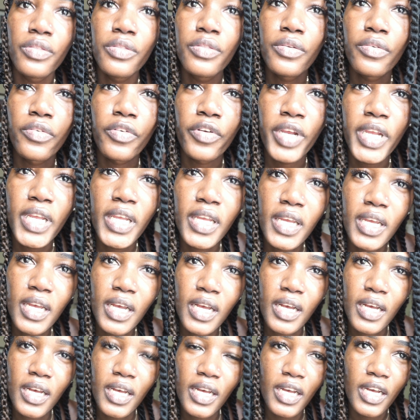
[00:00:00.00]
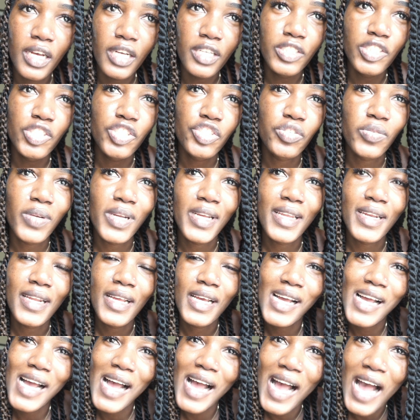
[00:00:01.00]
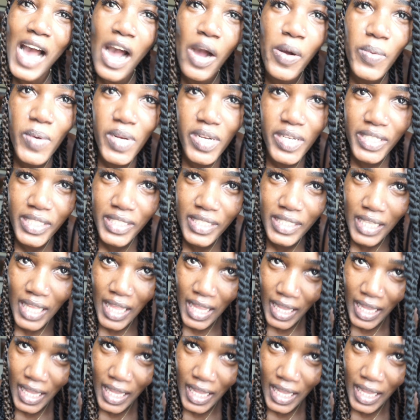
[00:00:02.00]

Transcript: Three hundred hours